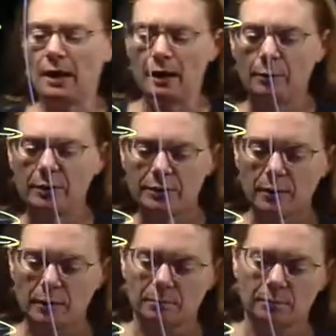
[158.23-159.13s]
How about this
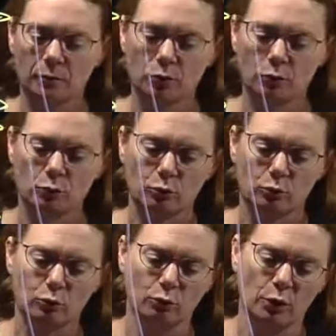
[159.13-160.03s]
one?
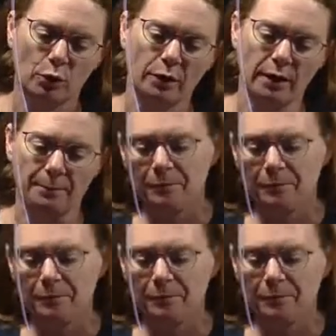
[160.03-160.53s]
Okay,